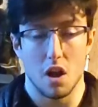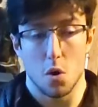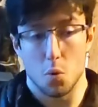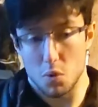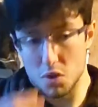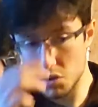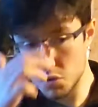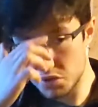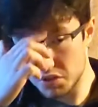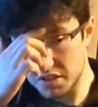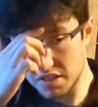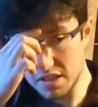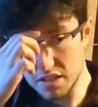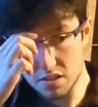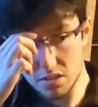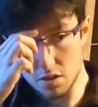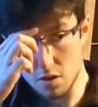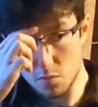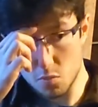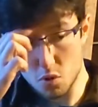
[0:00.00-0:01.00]
When you see
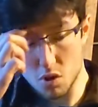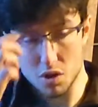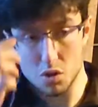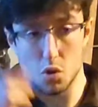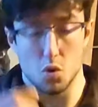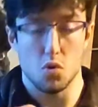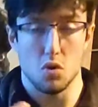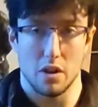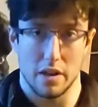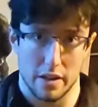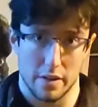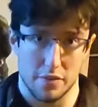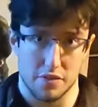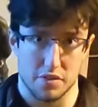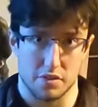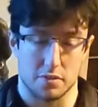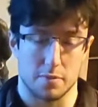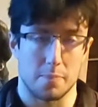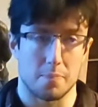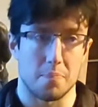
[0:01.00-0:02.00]
someone who
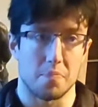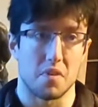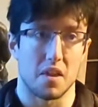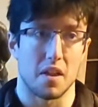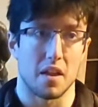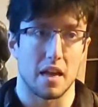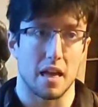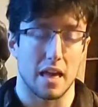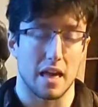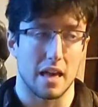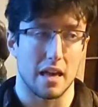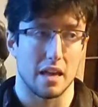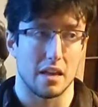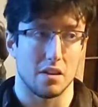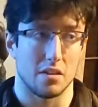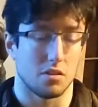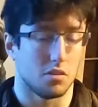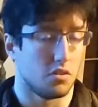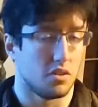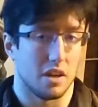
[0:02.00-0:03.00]
lifts
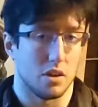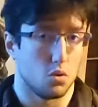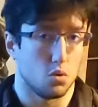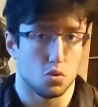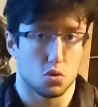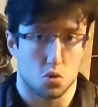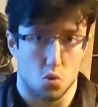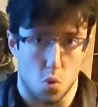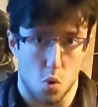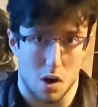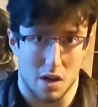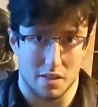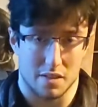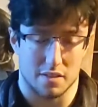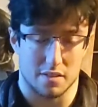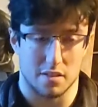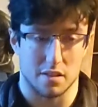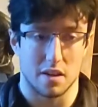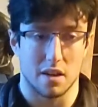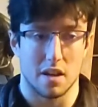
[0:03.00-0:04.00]
and they do
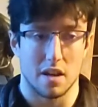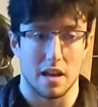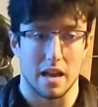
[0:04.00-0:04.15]
squats,